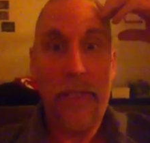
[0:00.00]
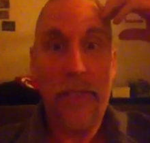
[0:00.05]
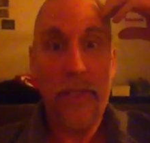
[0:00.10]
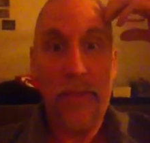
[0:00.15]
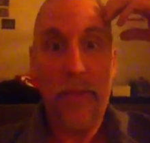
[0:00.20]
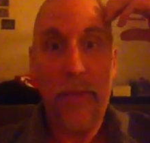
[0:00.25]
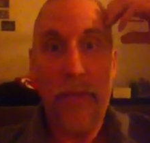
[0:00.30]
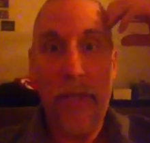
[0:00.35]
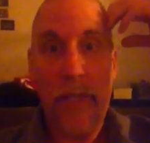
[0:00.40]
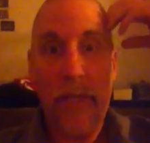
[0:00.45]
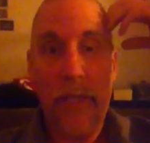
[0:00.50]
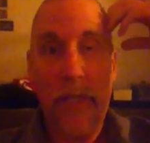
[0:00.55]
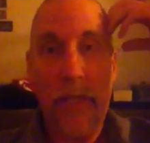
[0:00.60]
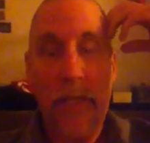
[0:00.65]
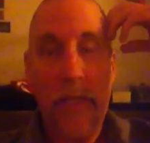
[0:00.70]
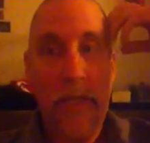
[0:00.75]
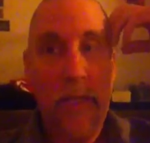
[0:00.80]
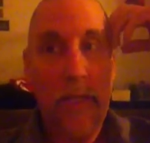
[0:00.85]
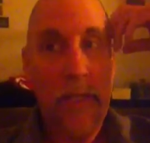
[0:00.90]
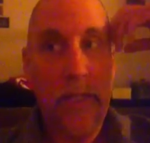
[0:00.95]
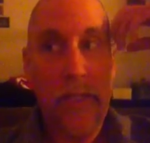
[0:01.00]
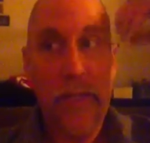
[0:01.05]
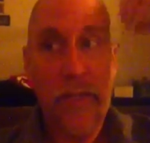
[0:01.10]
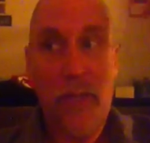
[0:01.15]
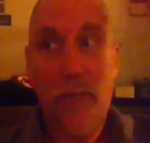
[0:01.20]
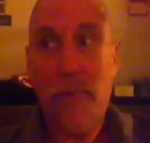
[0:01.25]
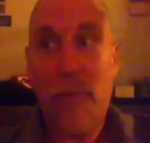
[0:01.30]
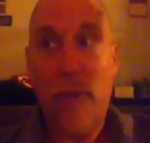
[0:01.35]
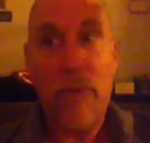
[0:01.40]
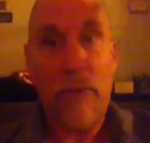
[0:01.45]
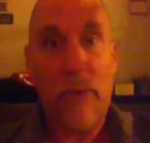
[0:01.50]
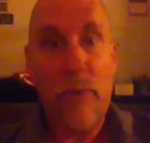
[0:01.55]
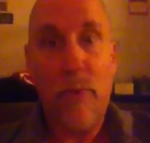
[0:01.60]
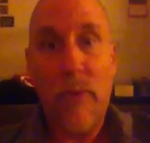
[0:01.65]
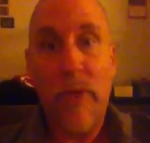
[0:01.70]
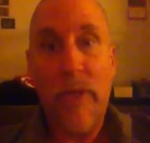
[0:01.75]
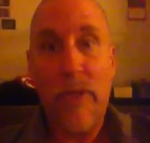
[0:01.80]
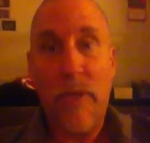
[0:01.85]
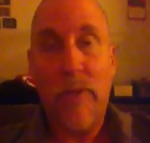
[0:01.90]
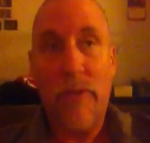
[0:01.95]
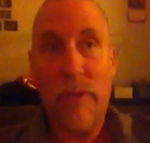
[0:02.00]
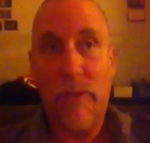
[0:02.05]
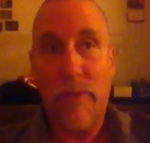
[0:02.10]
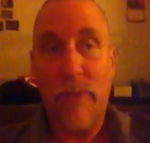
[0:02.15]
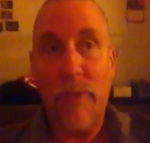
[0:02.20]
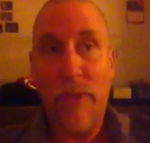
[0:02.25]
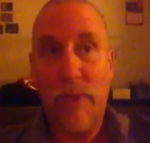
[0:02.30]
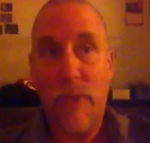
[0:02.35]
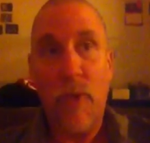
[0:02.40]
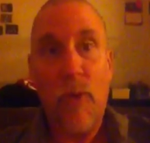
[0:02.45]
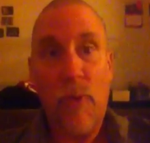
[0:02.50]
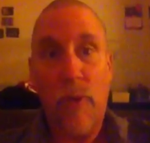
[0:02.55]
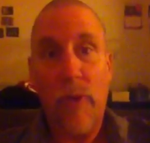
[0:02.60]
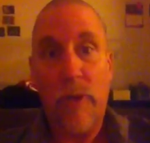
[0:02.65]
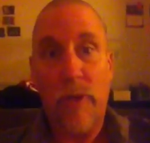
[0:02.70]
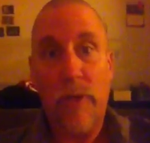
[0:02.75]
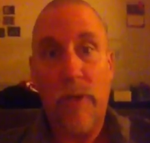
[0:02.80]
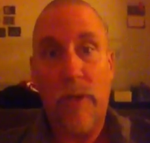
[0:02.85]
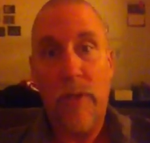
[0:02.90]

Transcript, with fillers: to get a spanking because I broke the window in the front door.